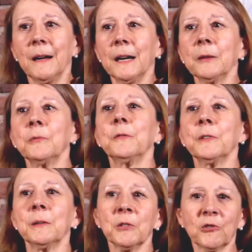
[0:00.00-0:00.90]
I would
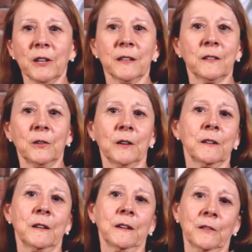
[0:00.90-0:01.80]
very much like to talk
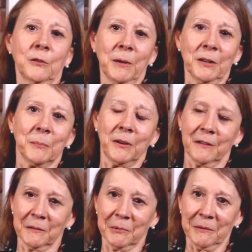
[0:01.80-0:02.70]
to Esther about a
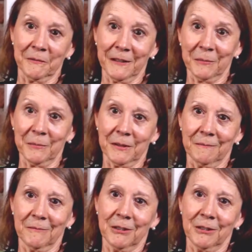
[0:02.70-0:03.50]
possible investment.